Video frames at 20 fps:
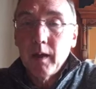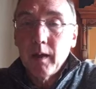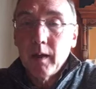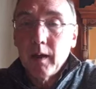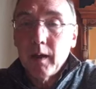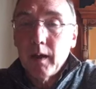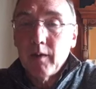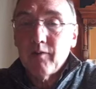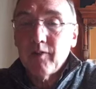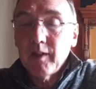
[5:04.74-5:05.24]

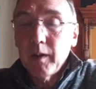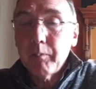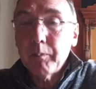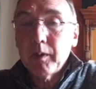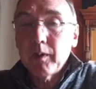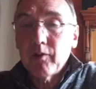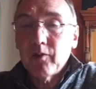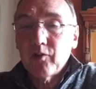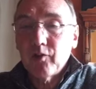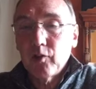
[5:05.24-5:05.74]
Uh,
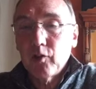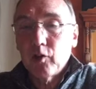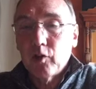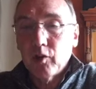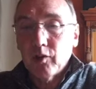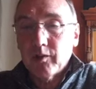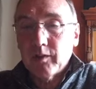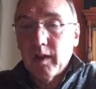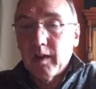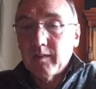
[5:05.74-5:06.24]
Philippians
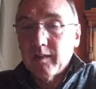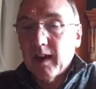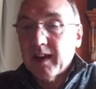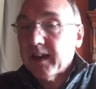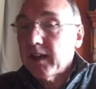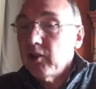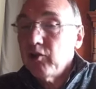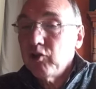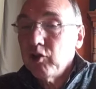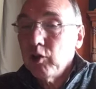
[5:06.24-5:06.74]
4 says, I
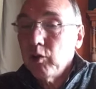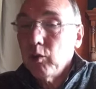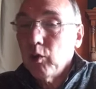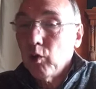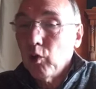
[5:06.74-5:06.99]
can do